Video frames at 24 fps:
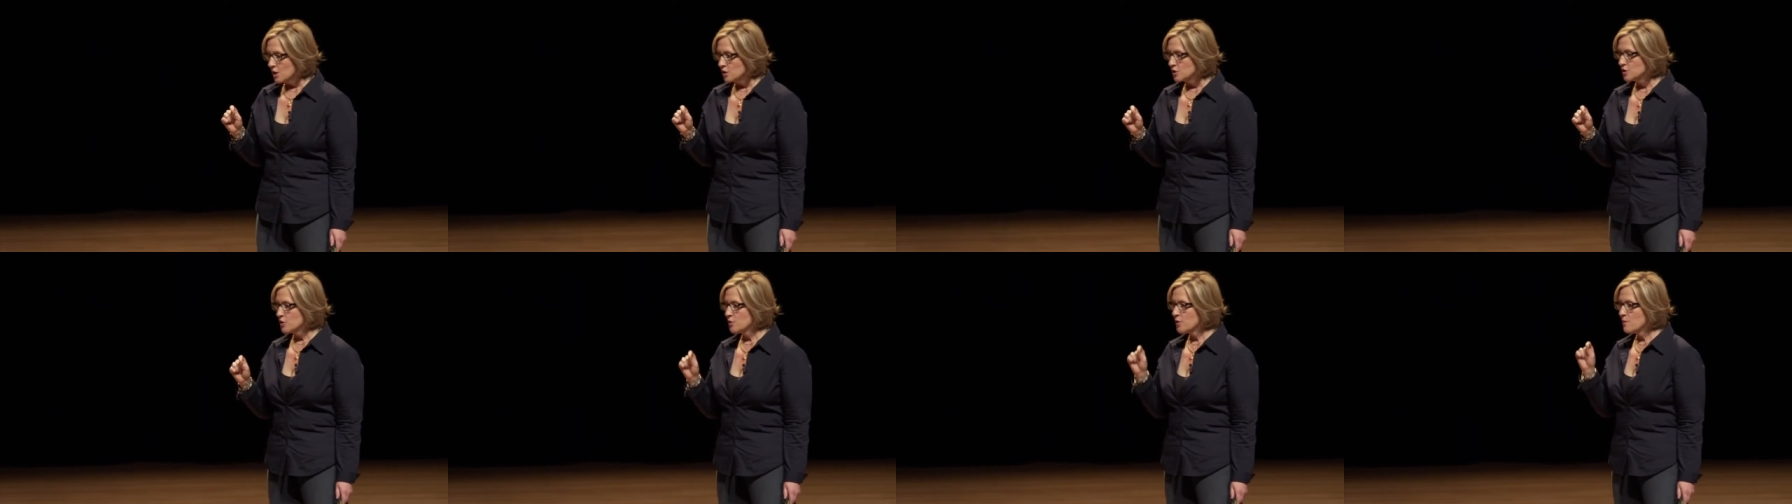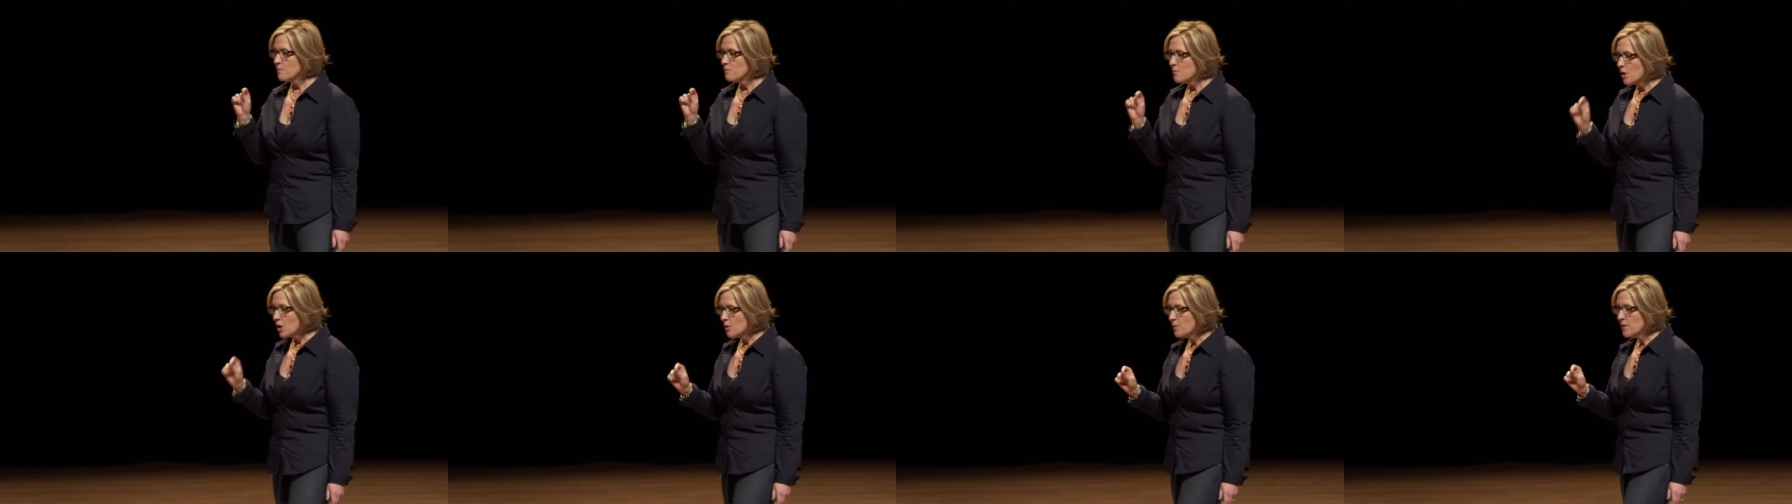So,
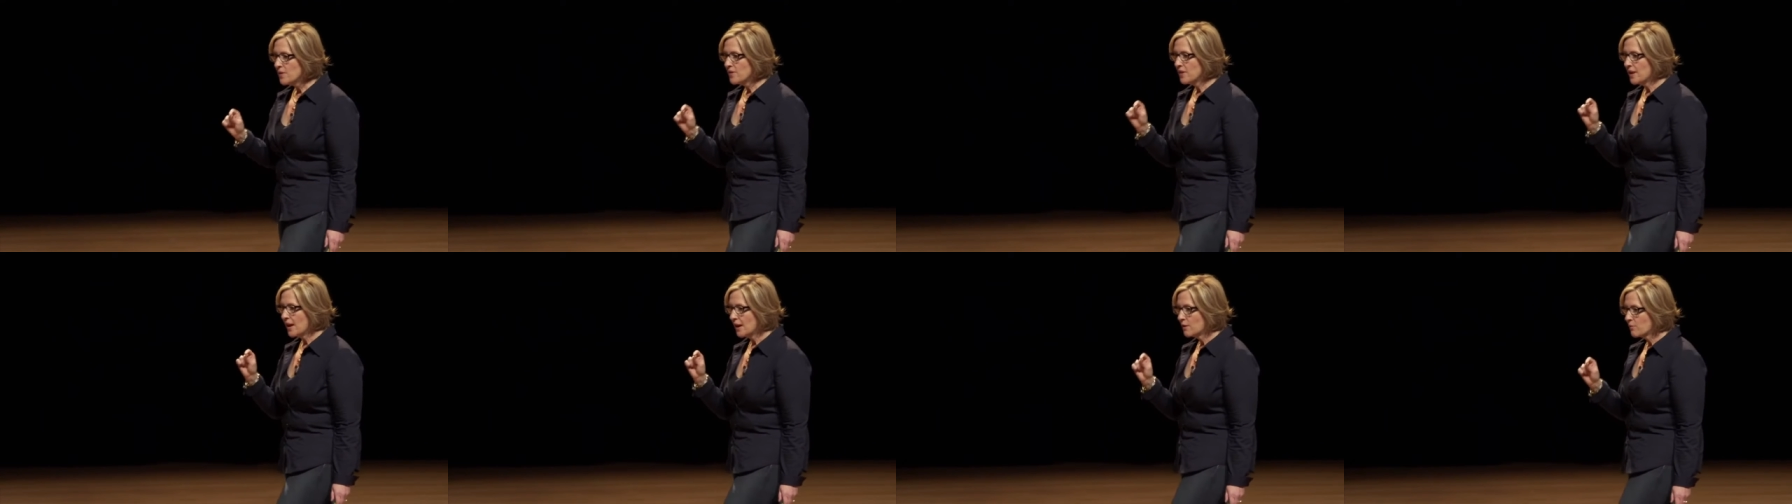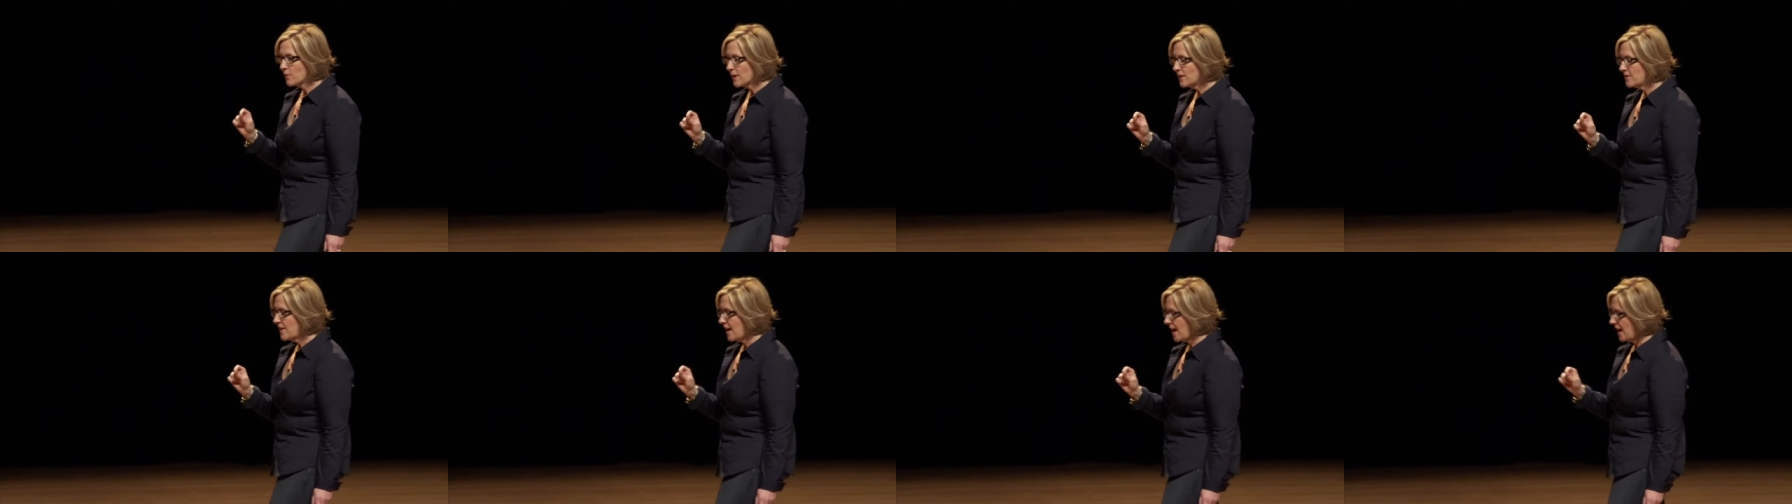the moment that I
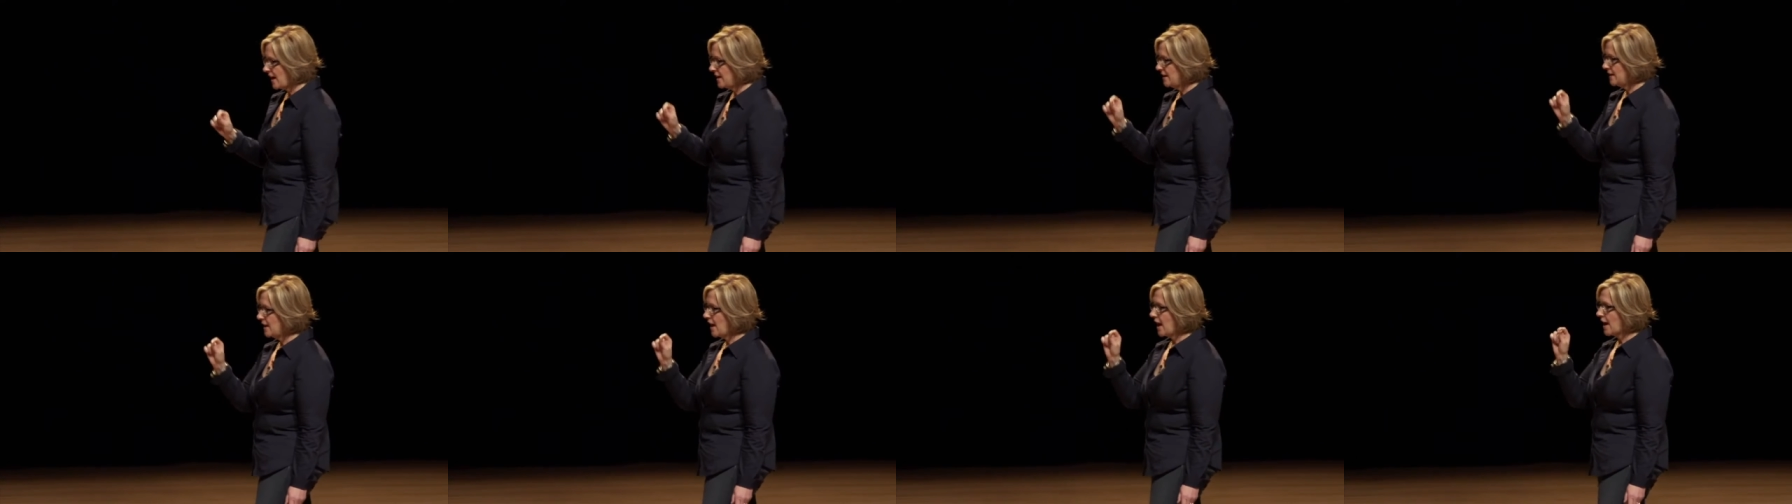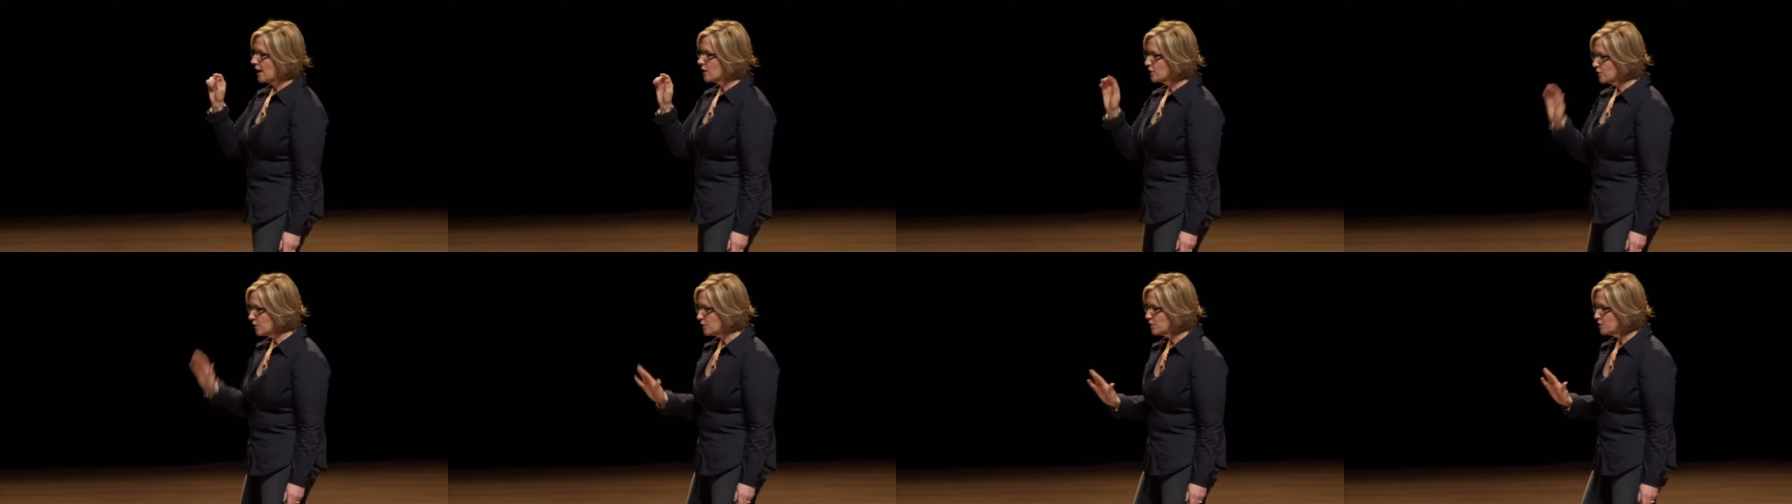read that,
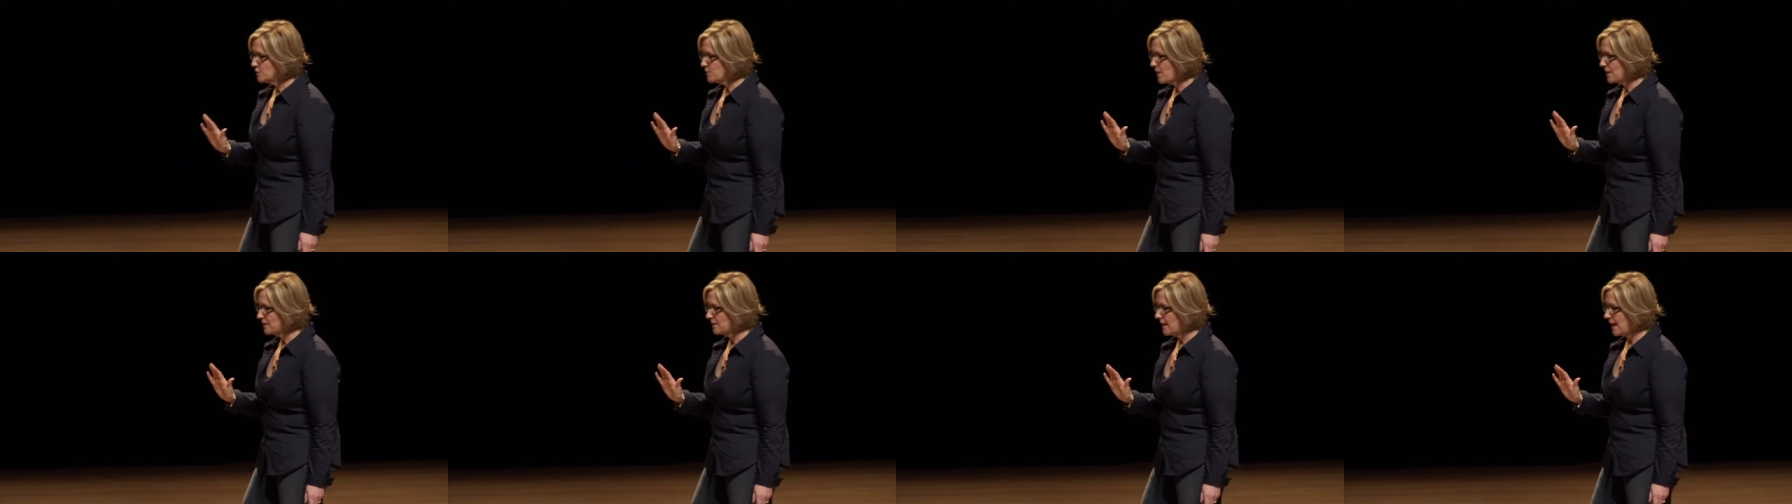I closed my